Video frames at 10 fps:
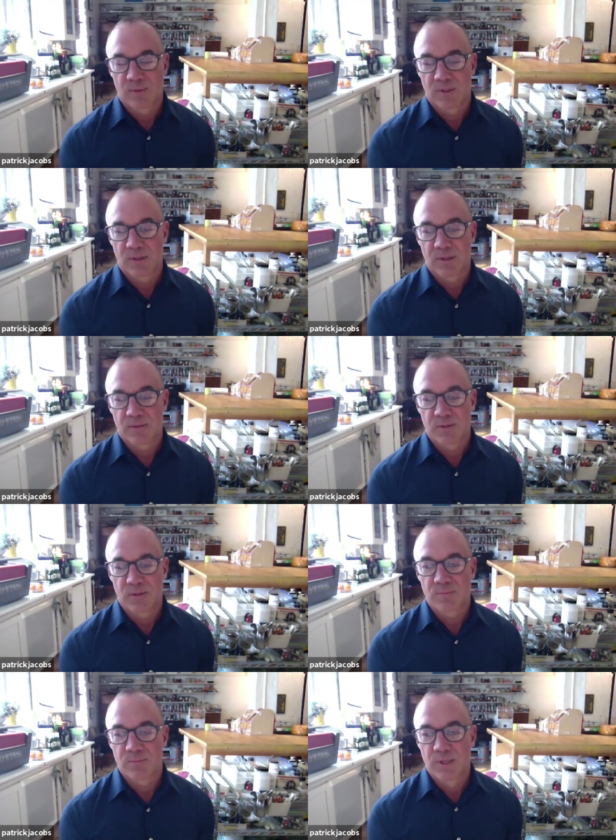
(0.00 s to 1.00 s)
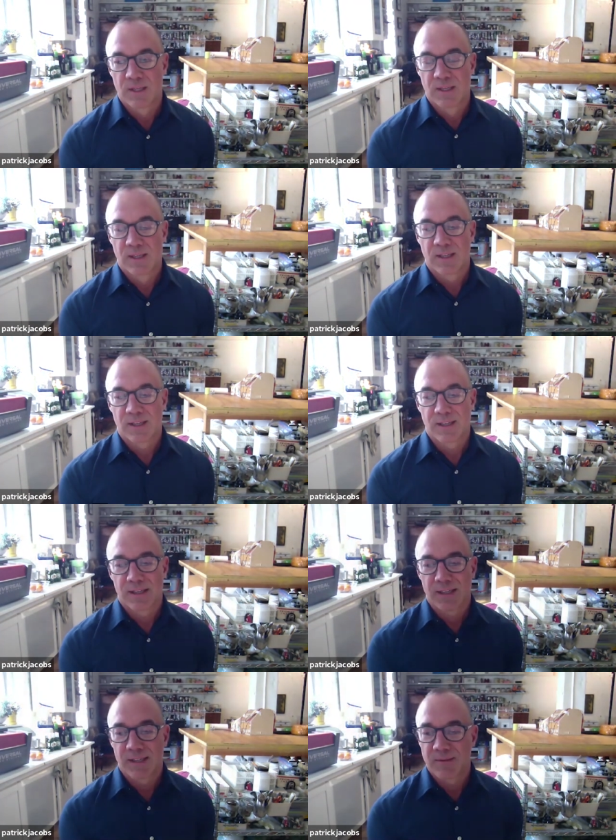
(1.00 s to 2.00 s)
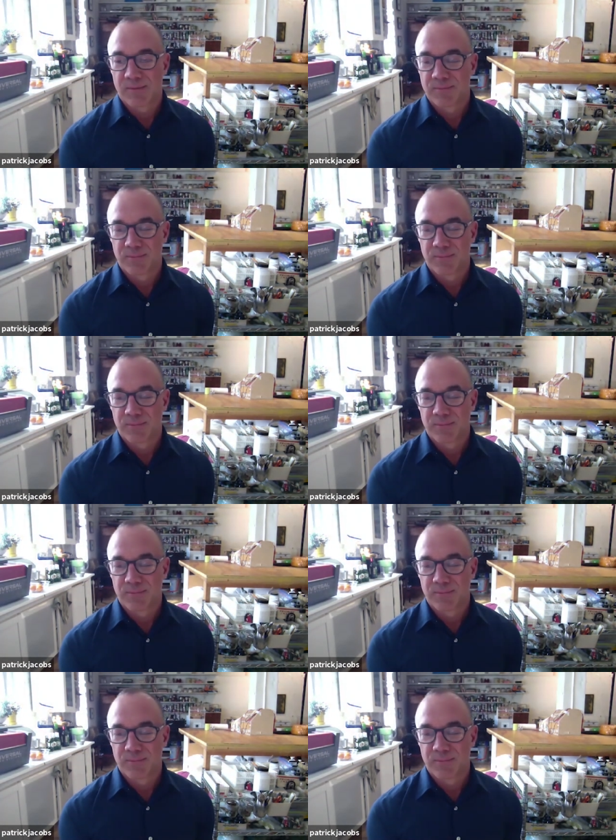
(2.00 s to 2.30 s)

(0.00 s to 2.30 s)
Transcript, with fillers: Uh, so uh,